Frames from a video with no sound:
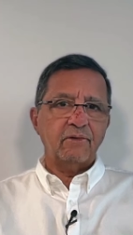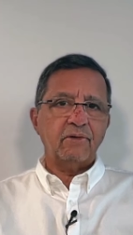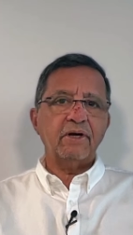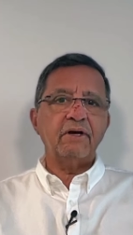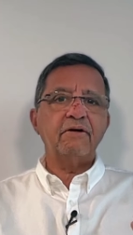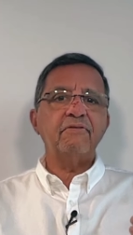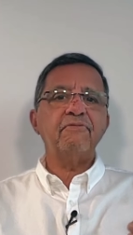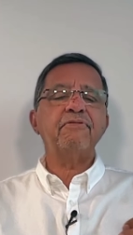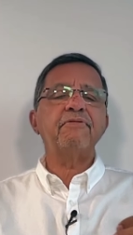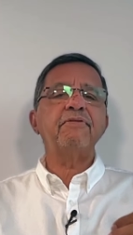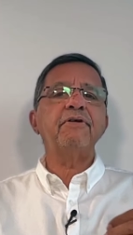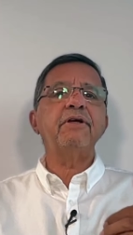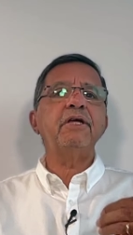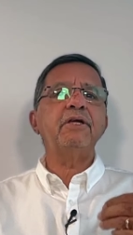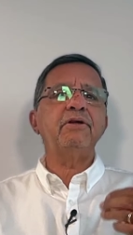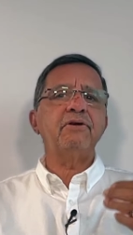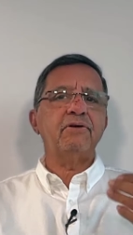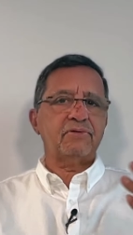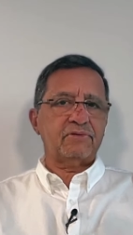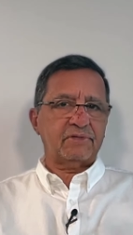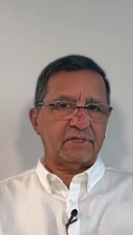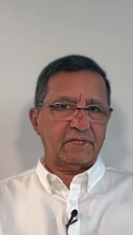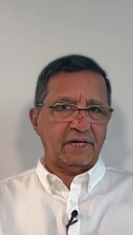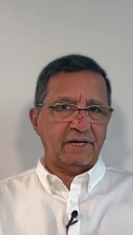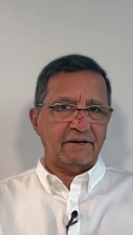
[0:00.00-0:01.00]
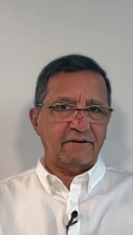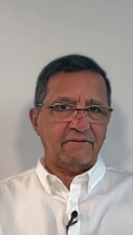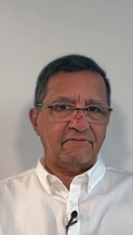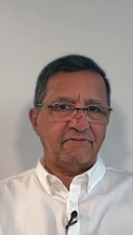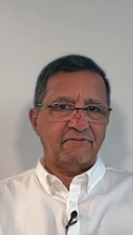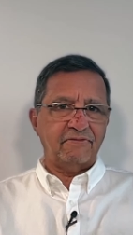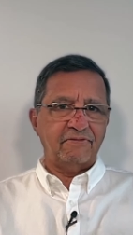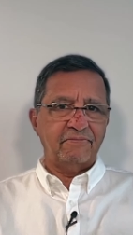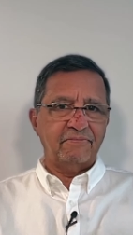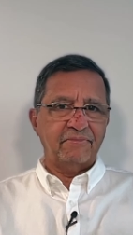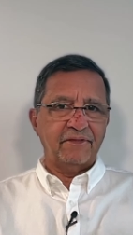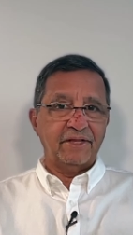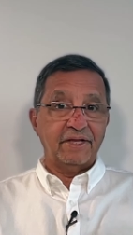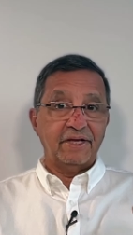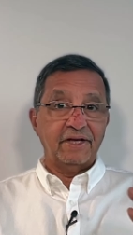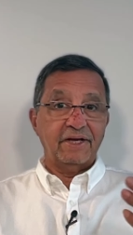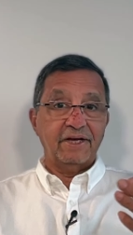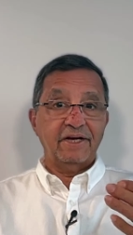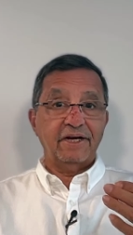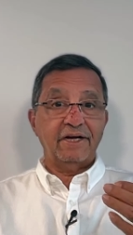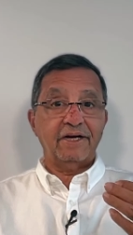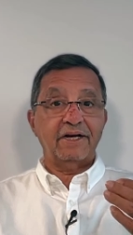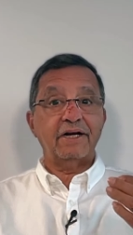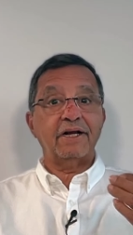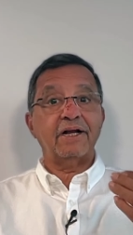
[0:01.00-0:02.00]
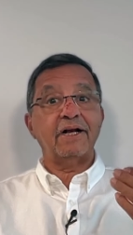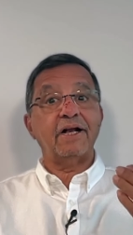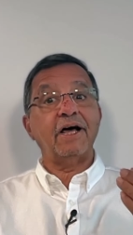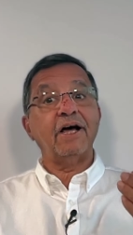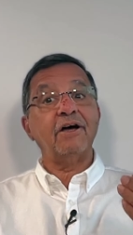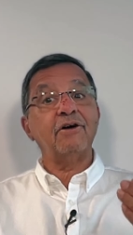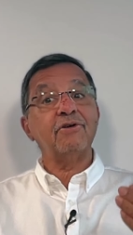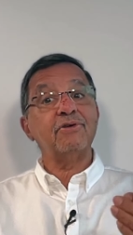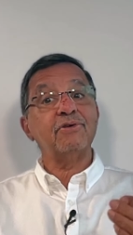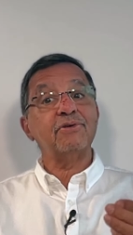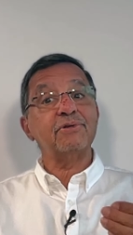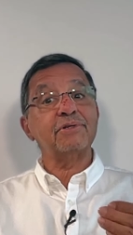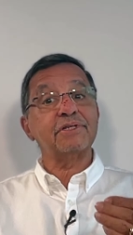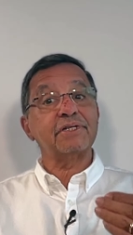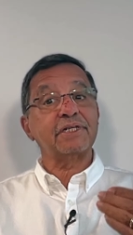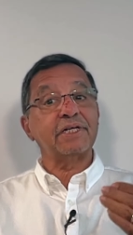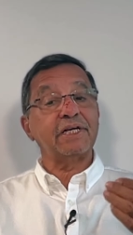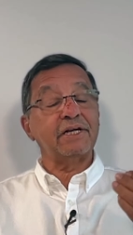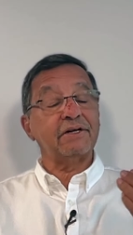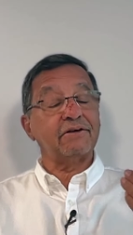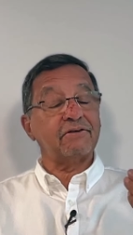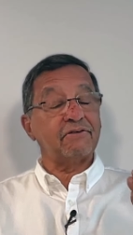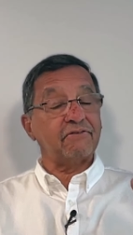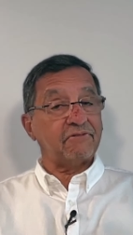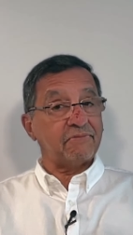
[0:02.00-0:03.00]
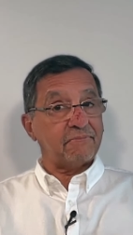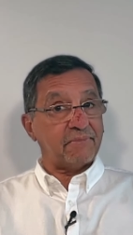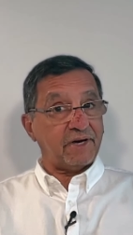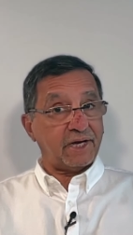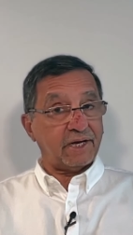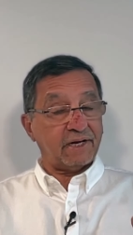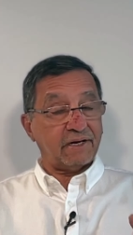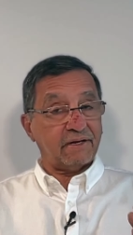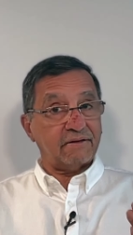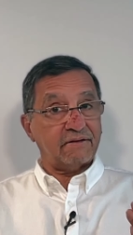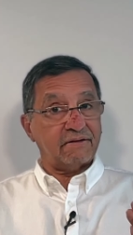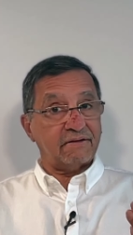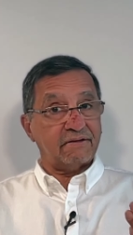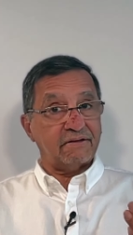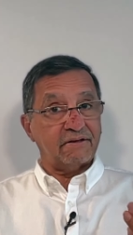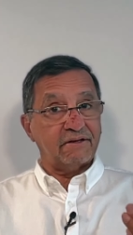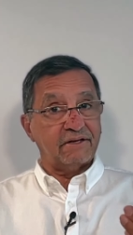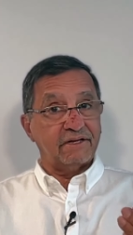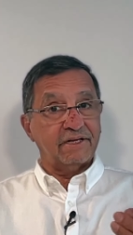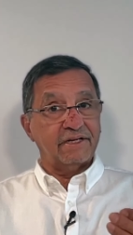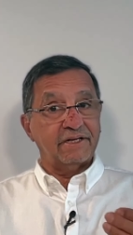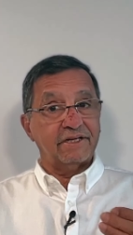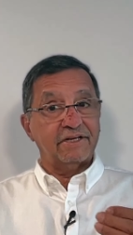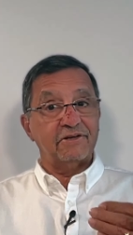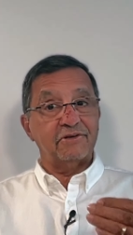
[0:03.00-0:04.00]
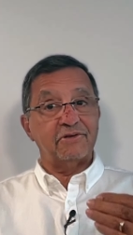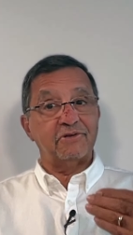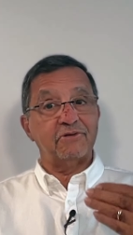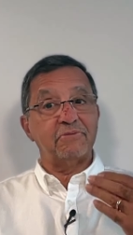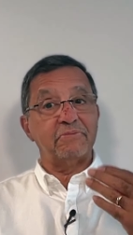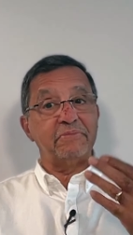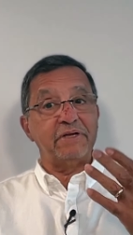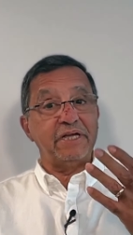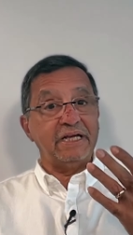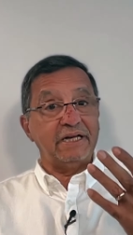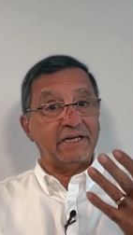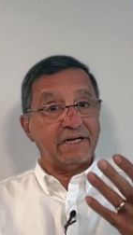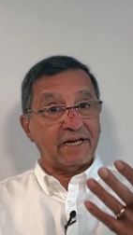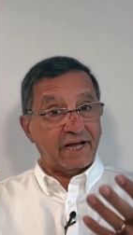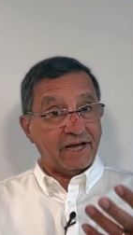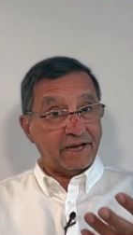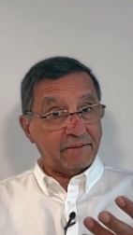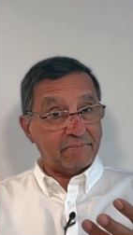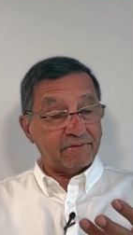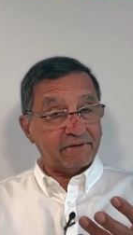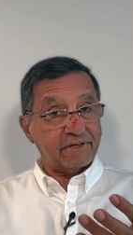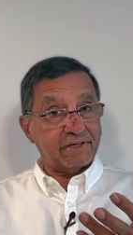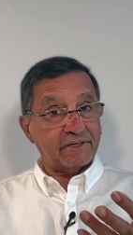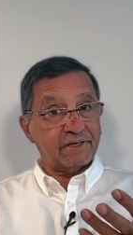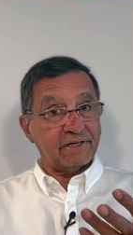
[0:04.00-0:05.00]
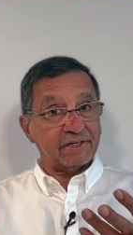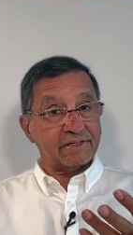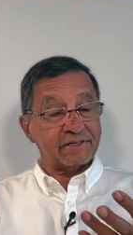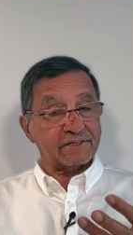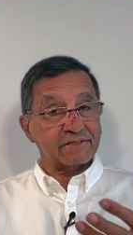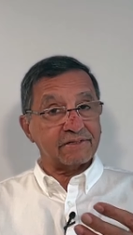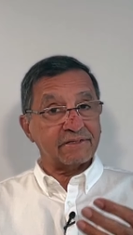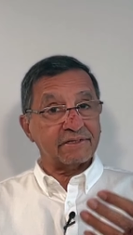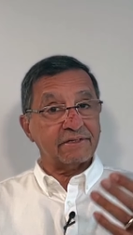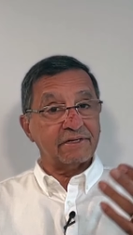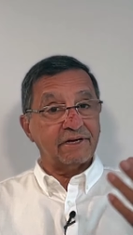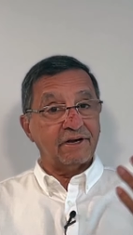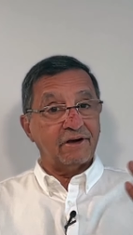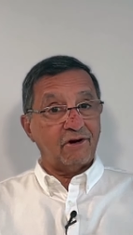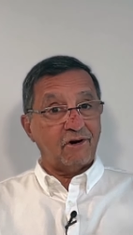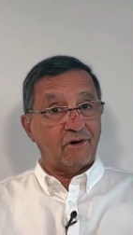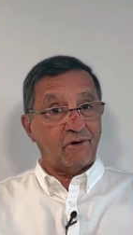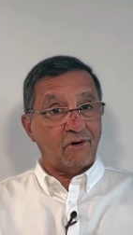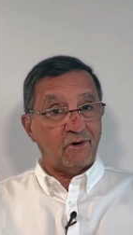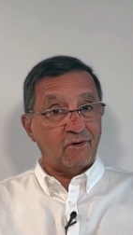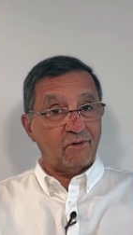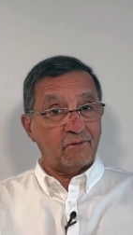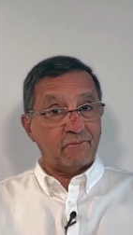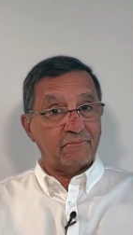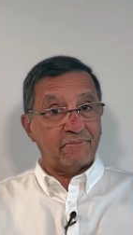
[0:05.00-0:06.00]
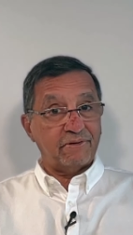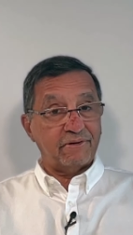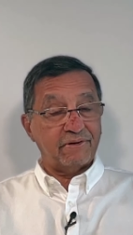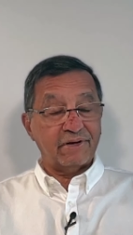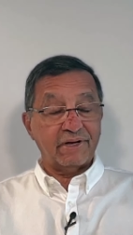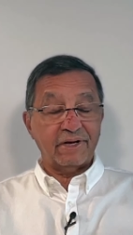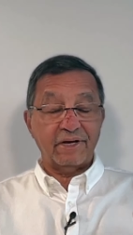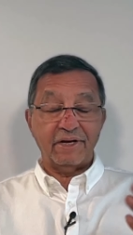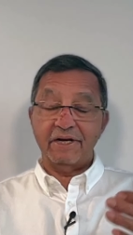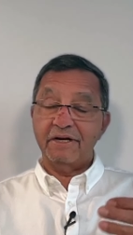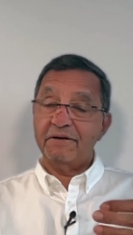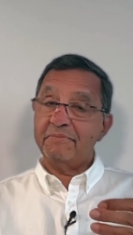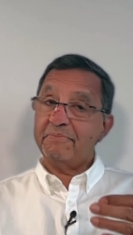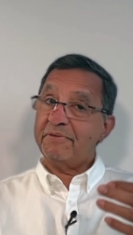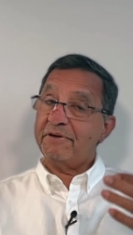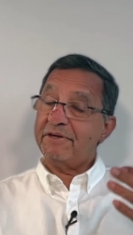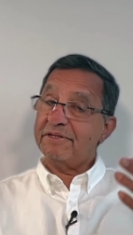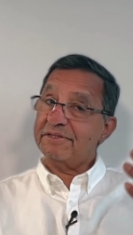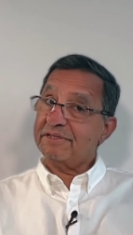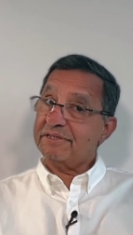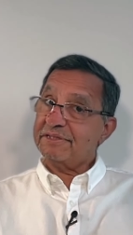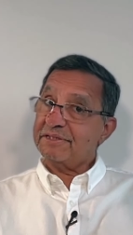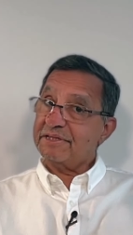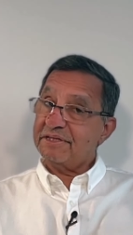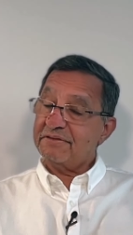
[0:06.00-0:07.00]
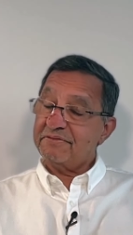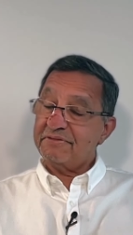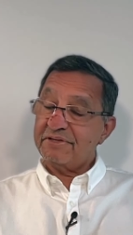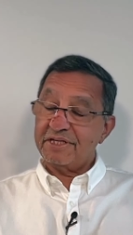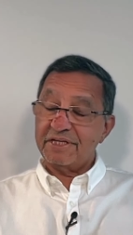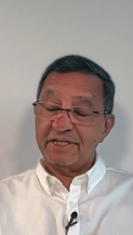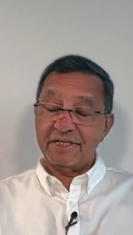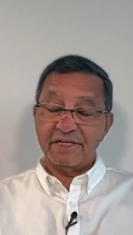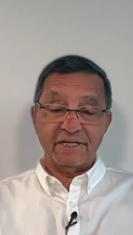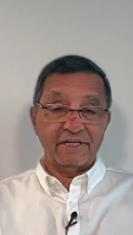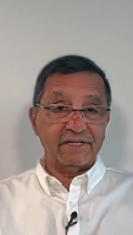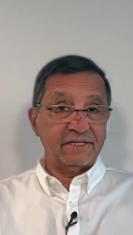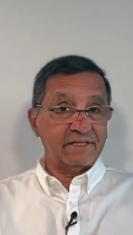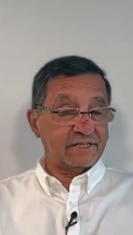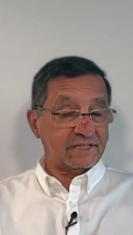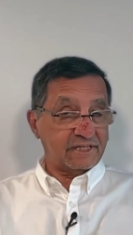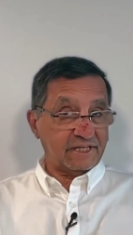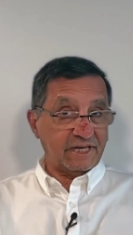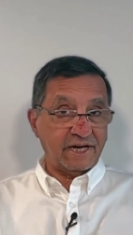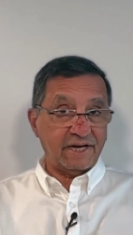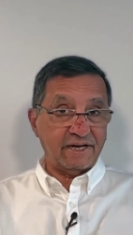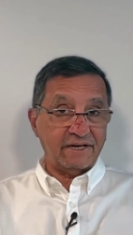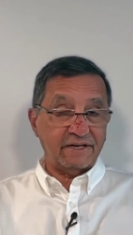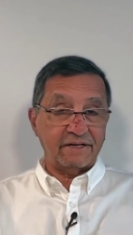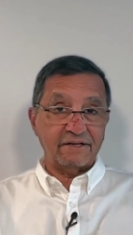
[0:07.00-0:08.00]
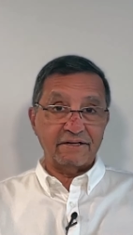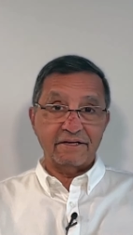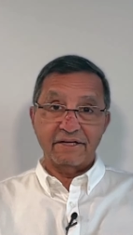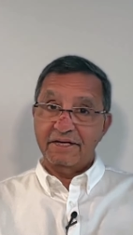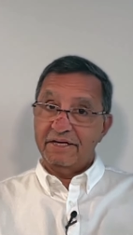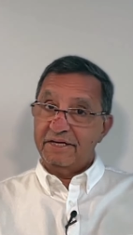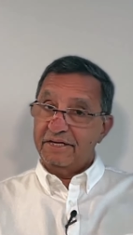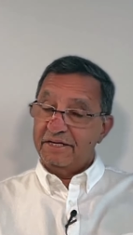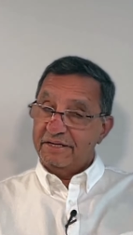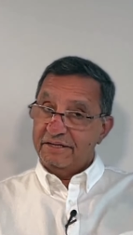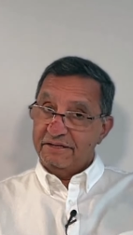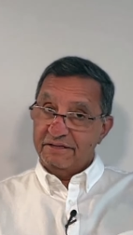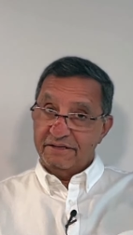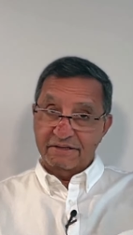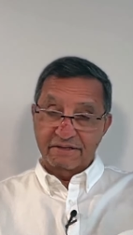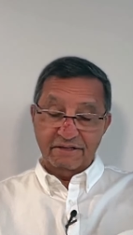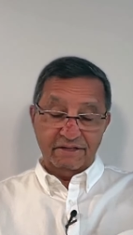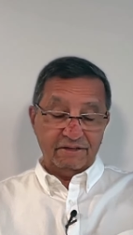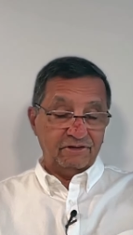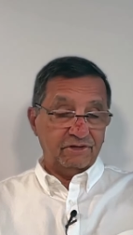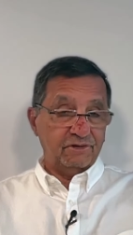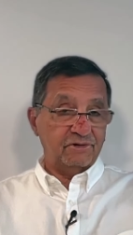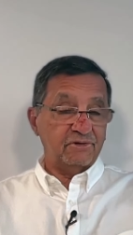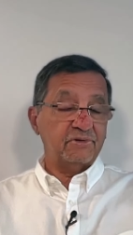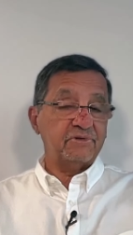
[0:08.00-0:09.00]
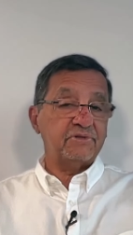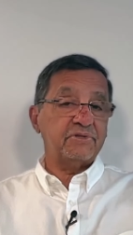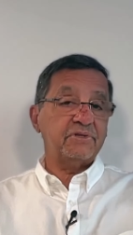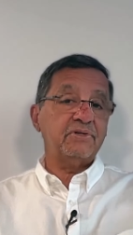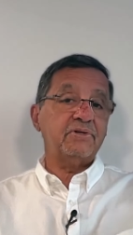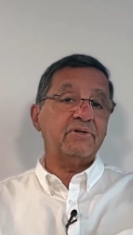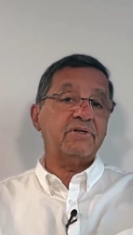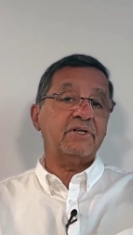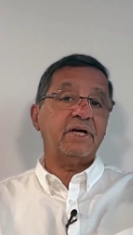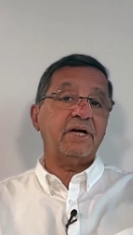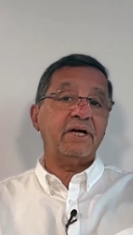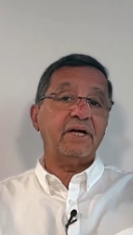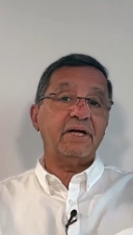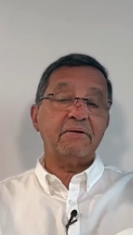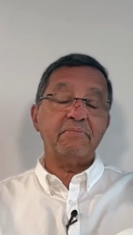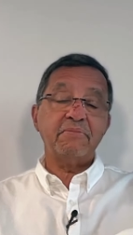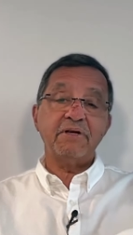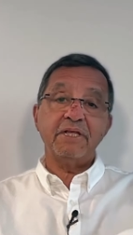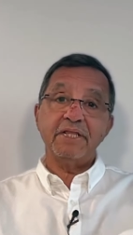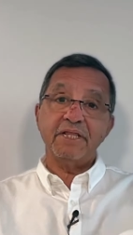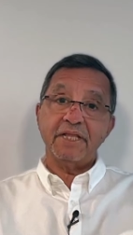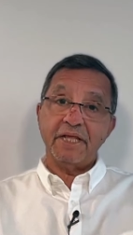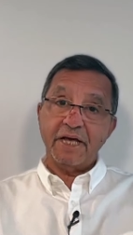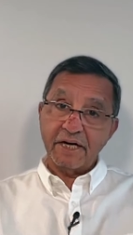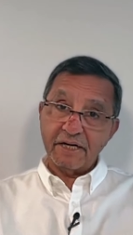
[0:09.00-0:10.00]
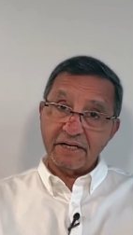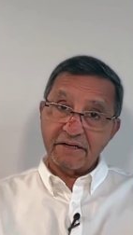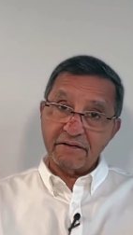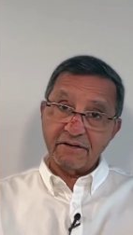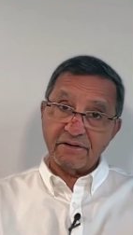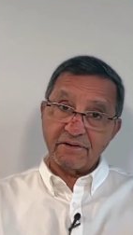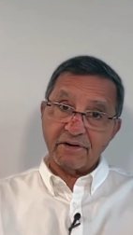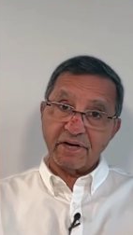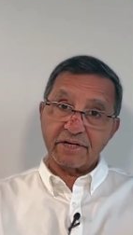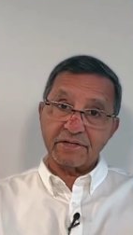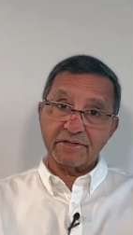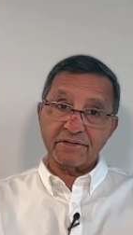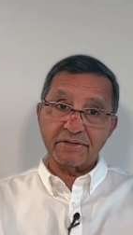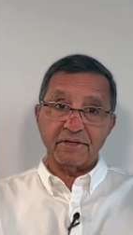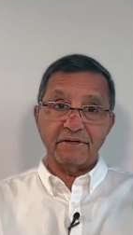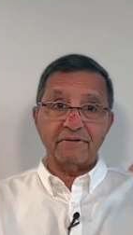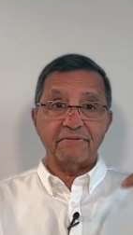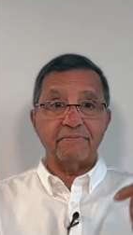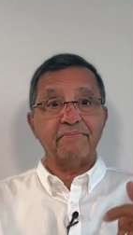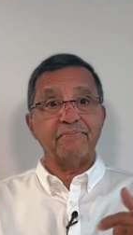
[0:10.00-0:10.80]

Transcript: can free yourself and allow your state of mind to be in happiness, hope, and positivity instead. Use your time in that direction.